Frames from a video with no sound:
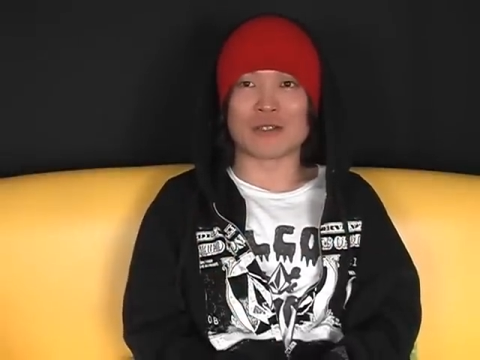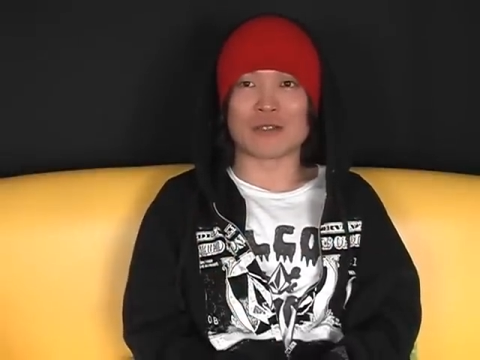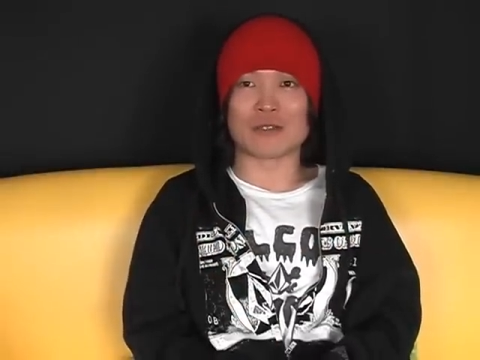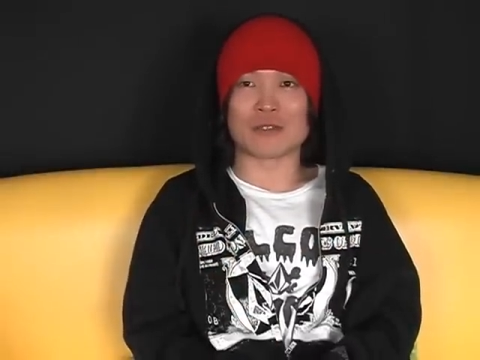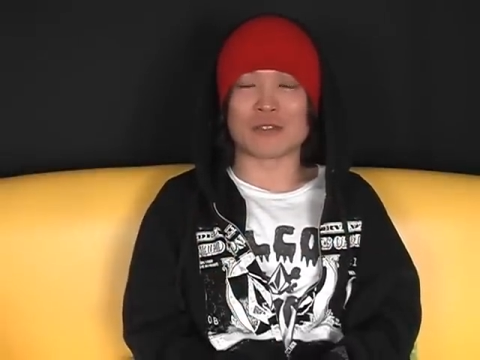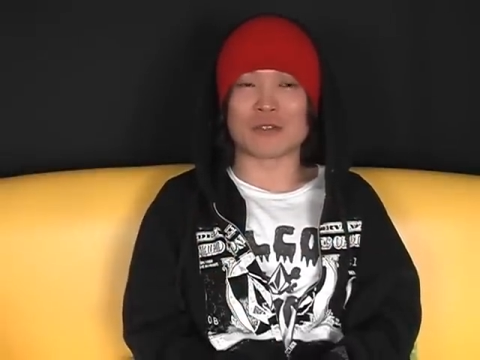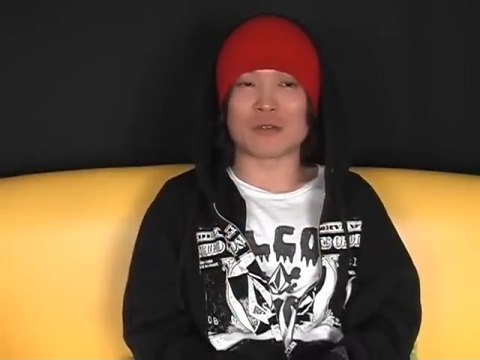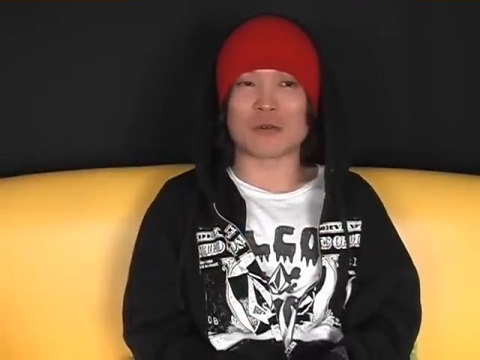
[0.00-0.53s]

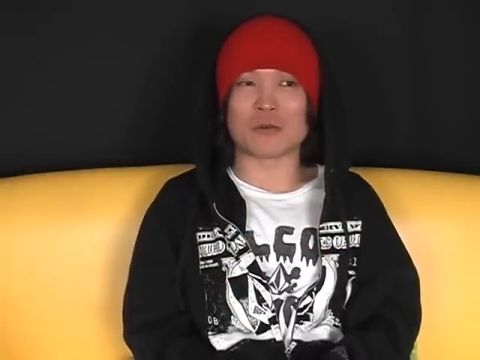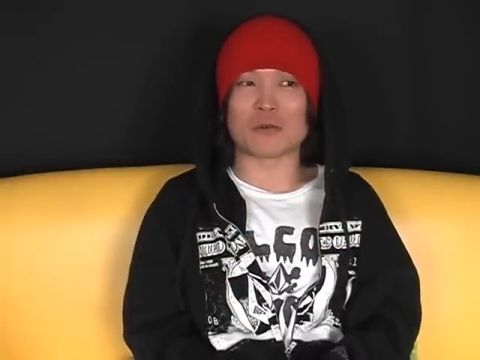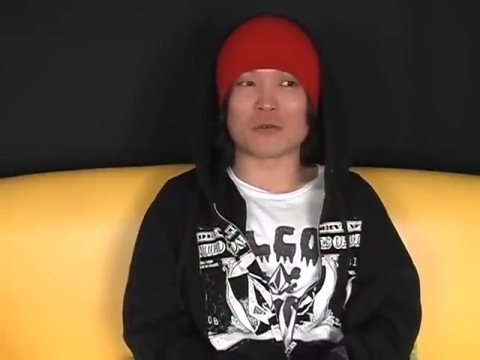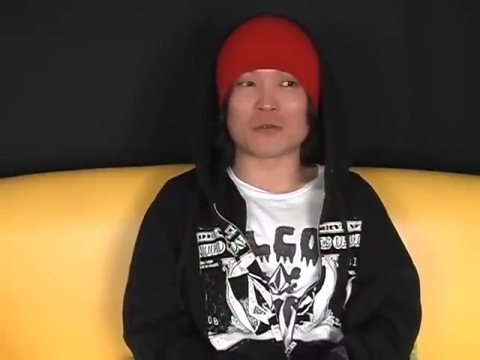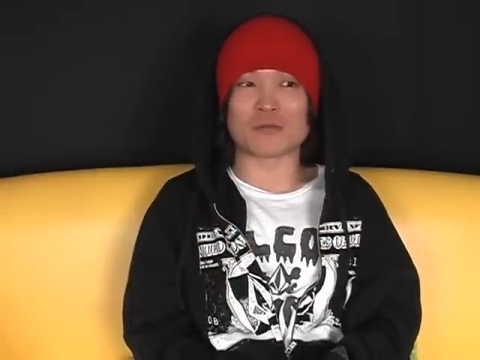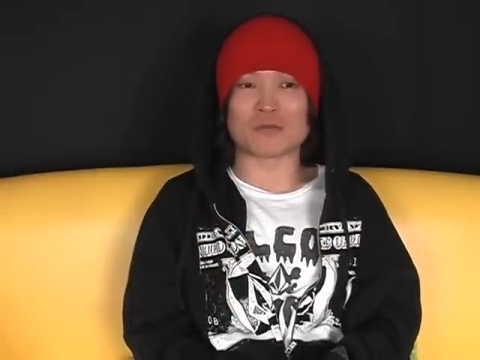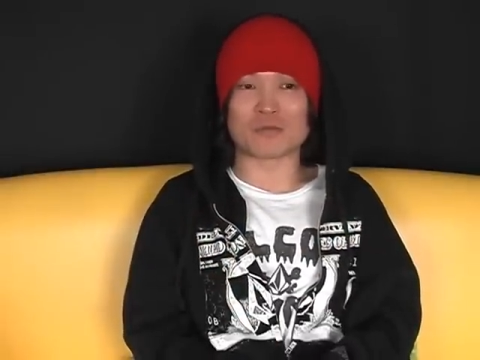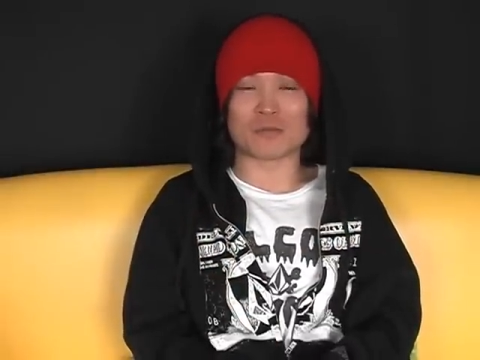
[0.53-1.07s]

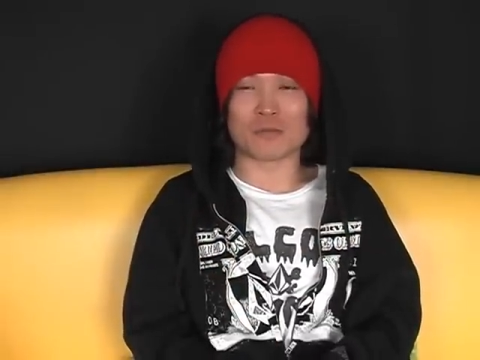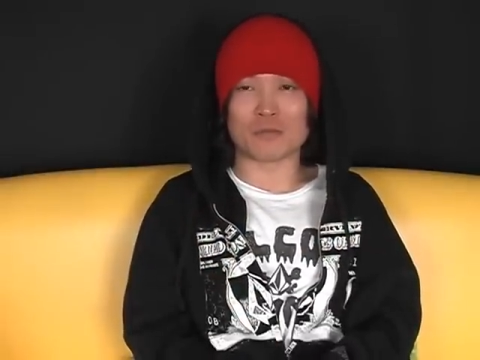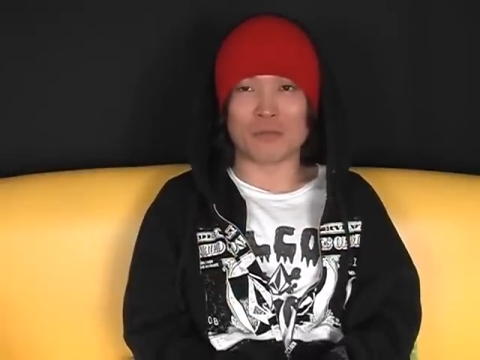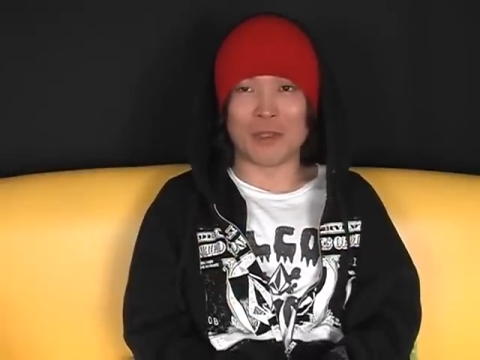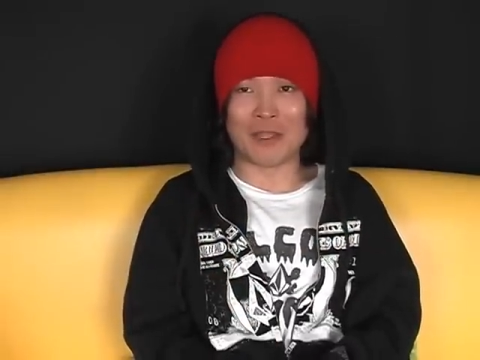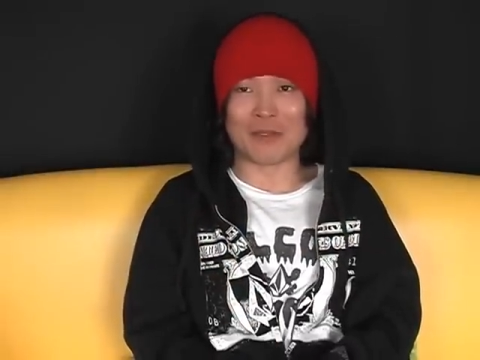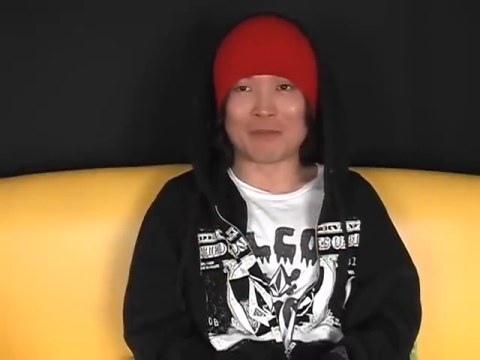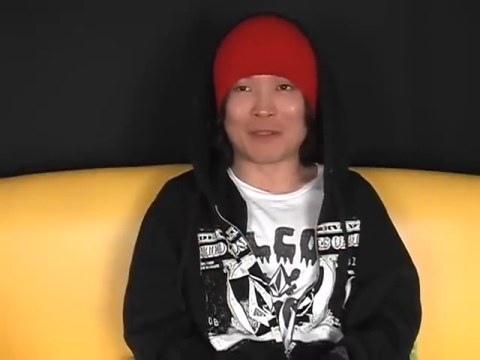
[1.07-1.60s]
So
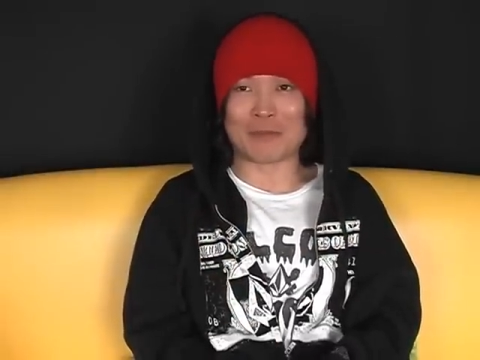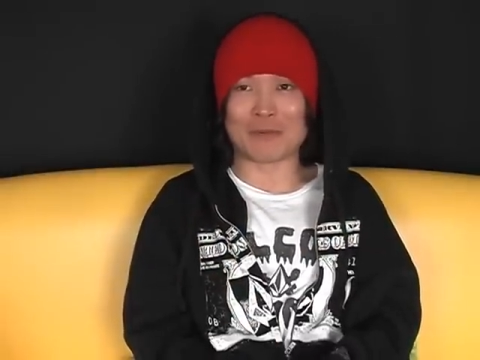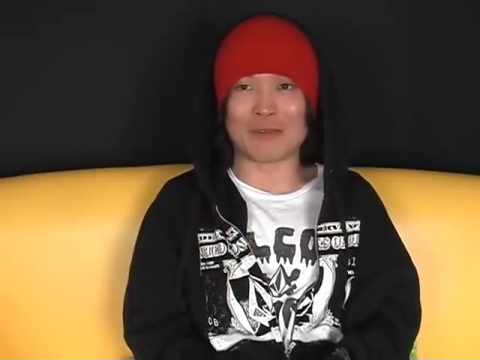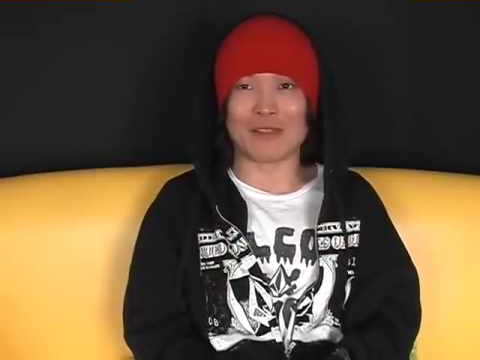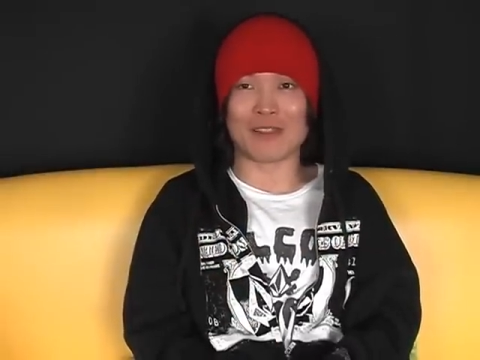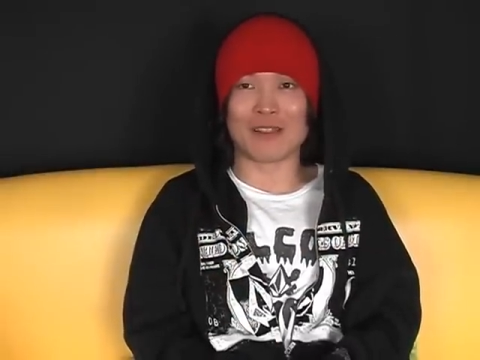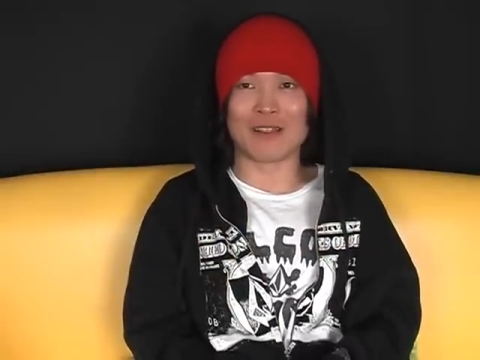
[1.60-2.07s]
many people